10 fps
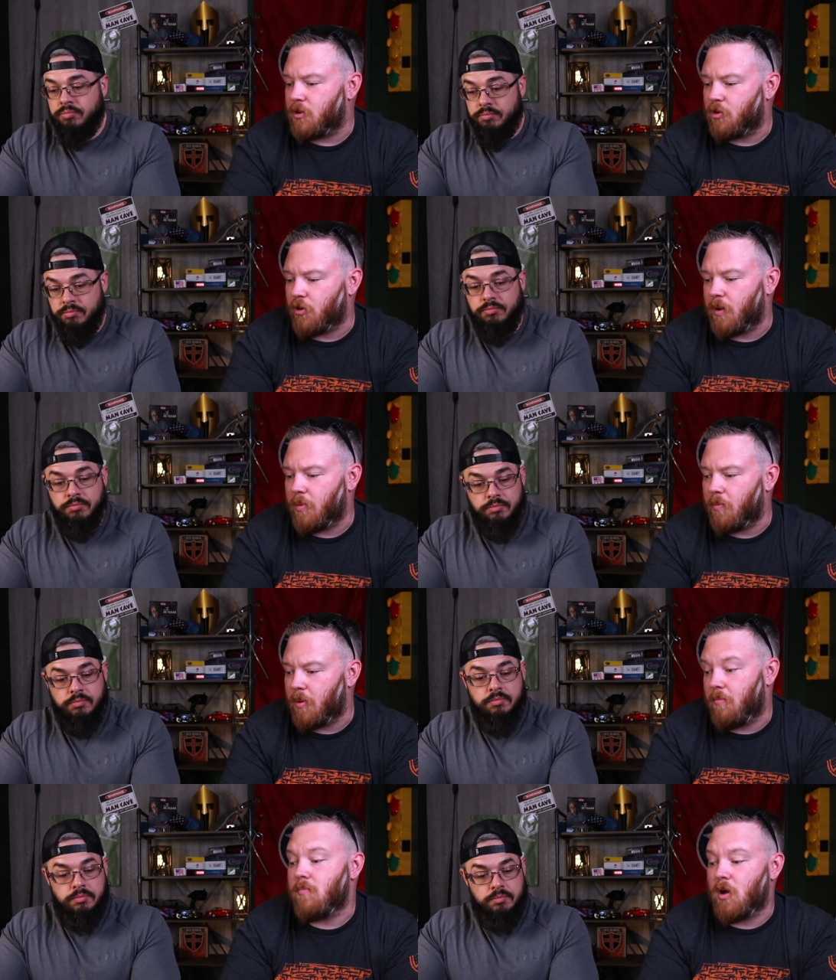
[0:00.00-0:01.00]
Speaker 1: grip,
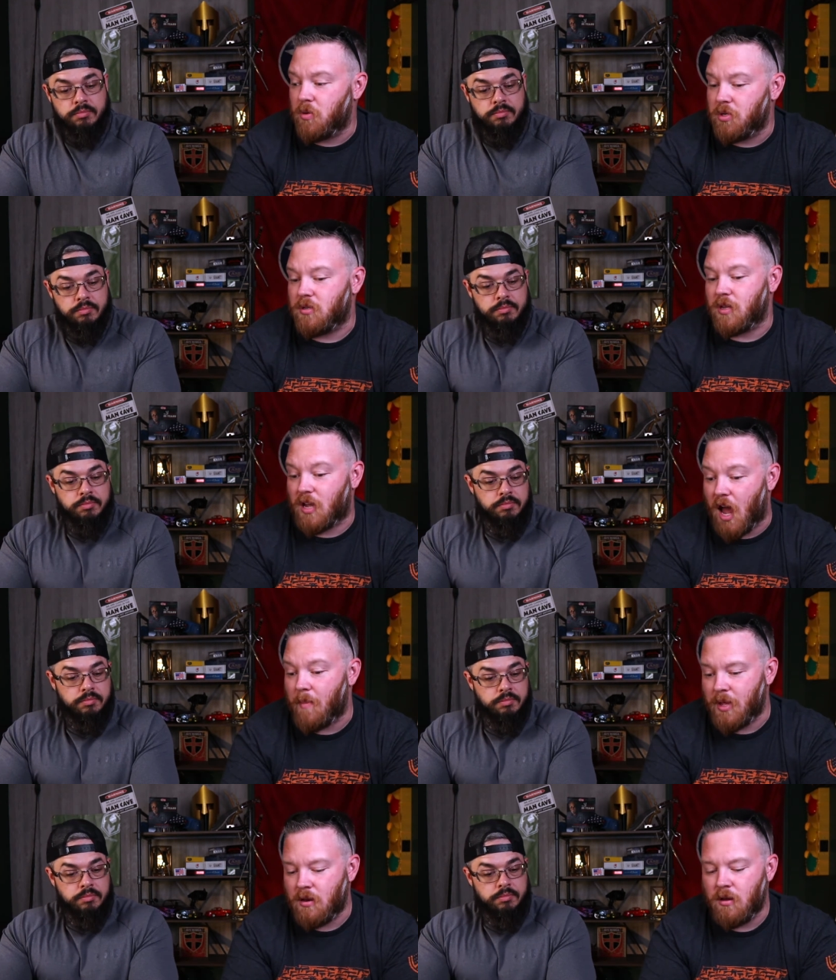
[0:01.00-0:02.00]
but most the
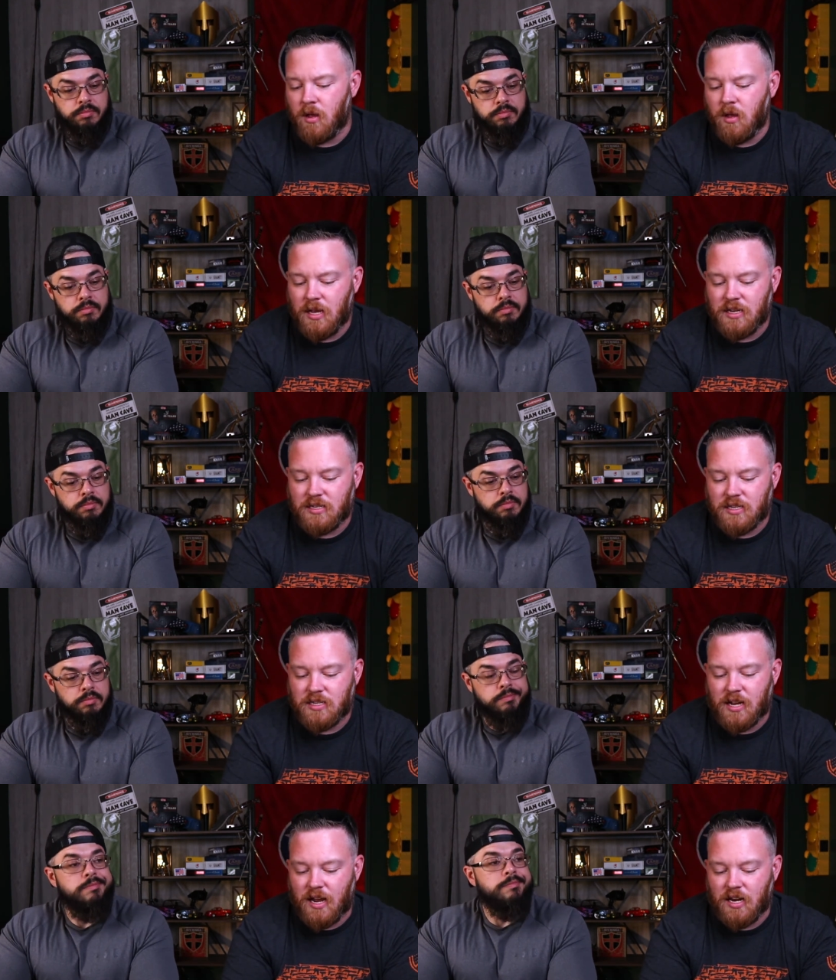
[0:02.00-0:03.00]
common is this
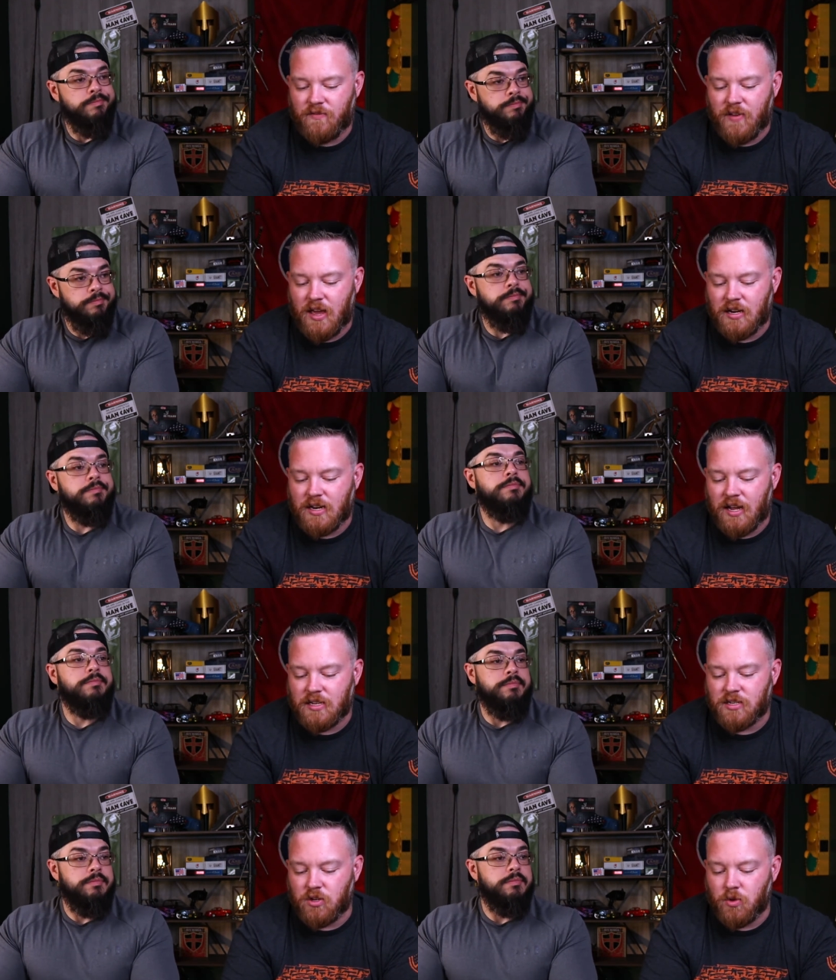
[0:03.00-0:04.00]
kind of
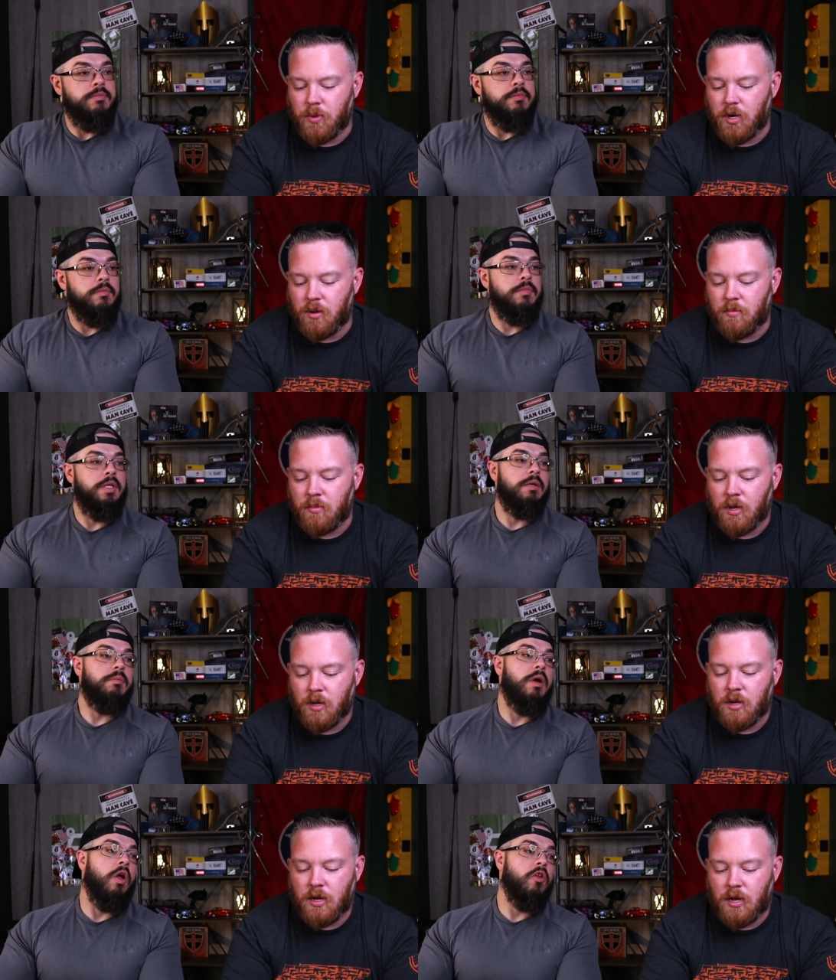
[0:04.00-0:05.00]
anodized aluminum. Yeah.
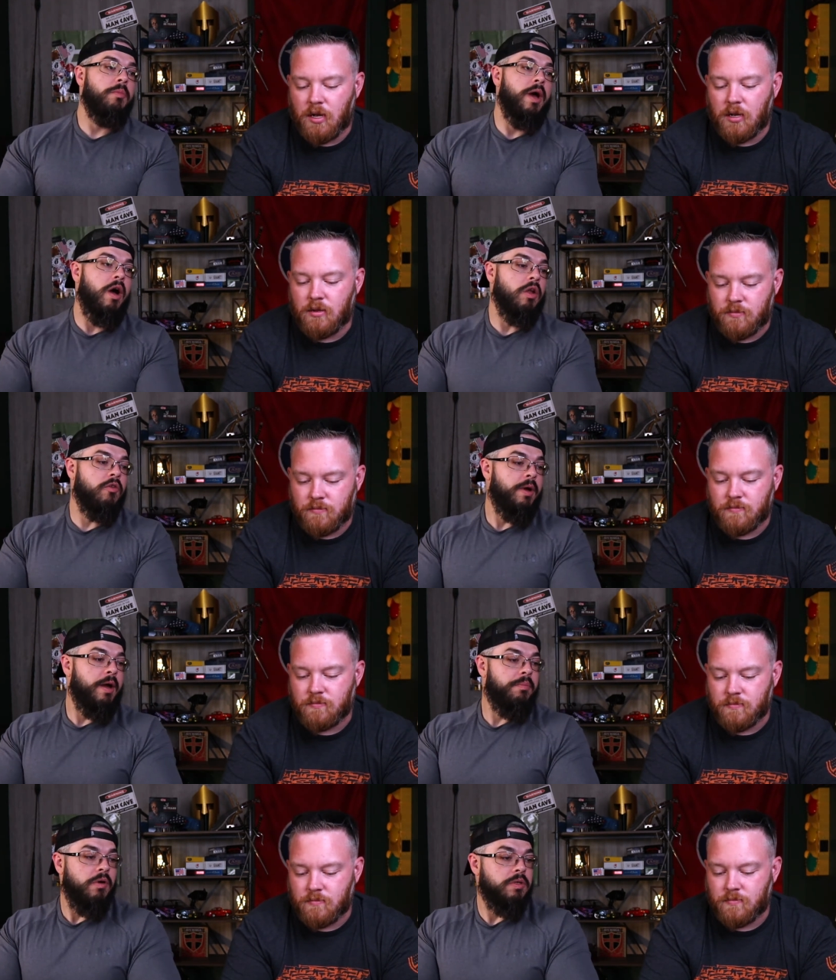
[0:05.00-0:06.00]
Speaker 2: All of uh, my all of my
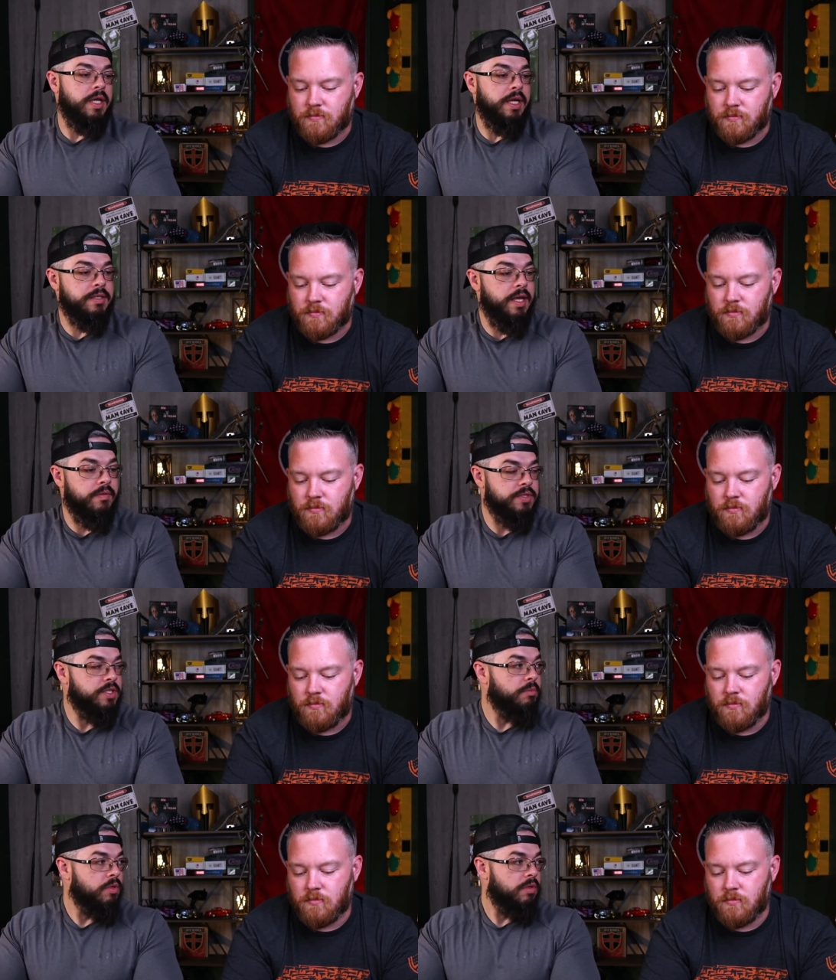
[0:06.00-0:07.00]
ProTechs have a
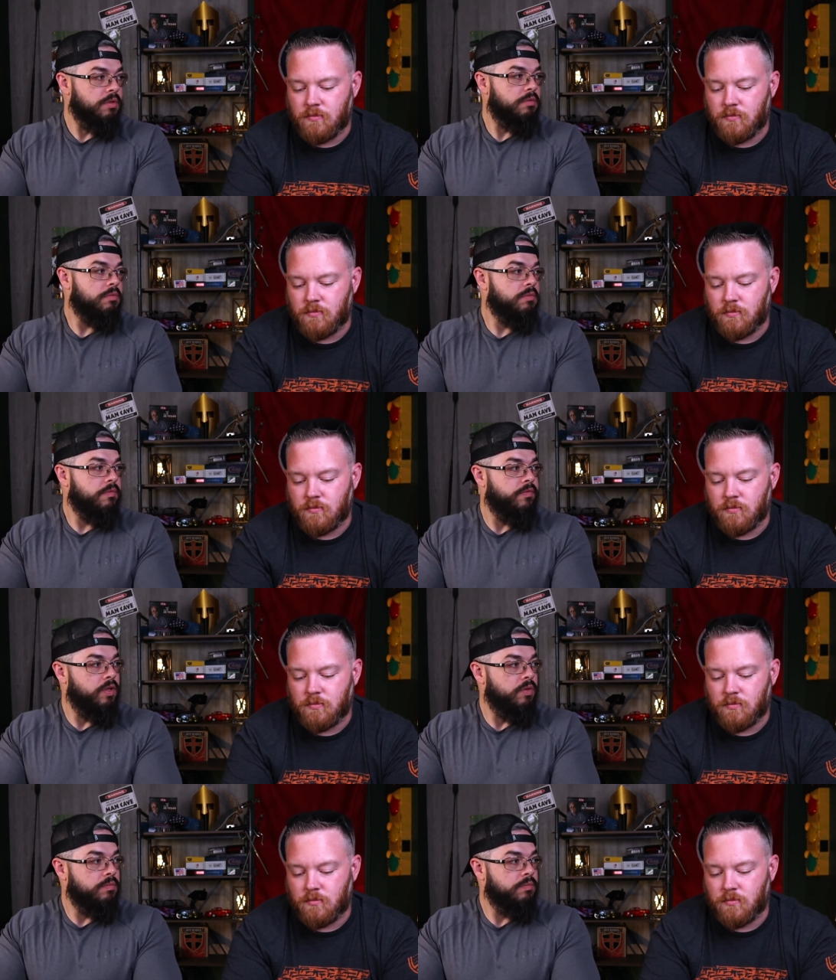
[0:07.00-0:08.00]
similar
Speaker 1: feel.